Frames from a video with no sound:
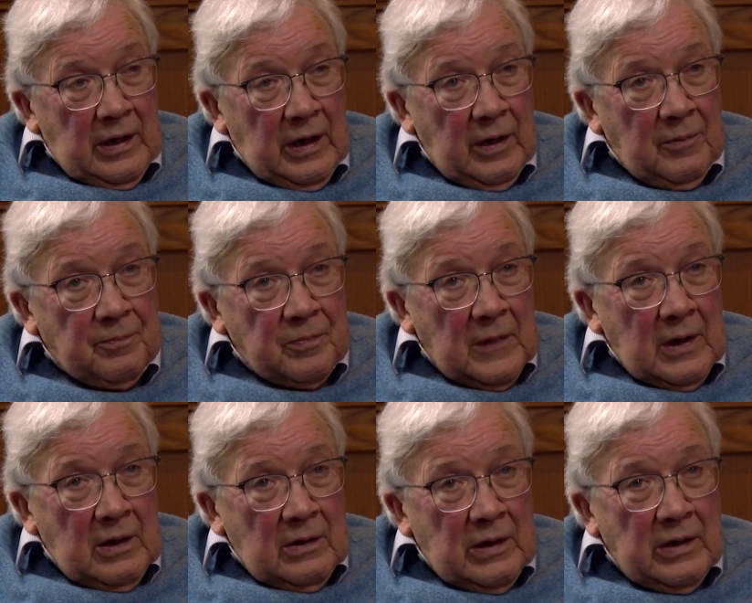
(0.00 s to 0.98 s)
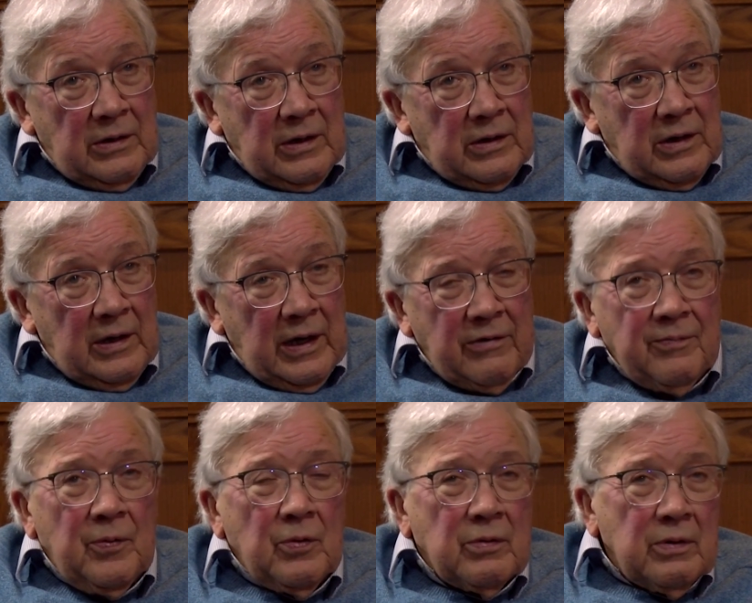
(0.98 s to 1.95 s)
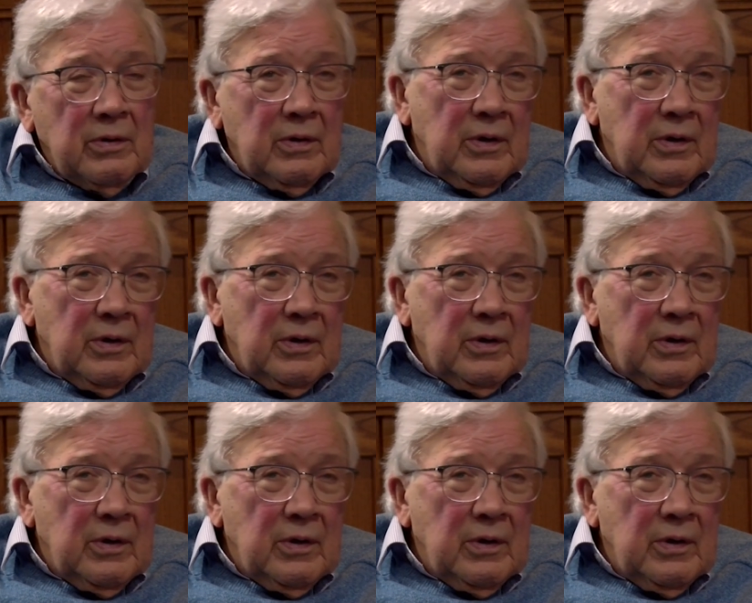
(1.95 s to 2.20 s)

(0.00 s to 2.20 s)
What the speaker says: The lifeboat,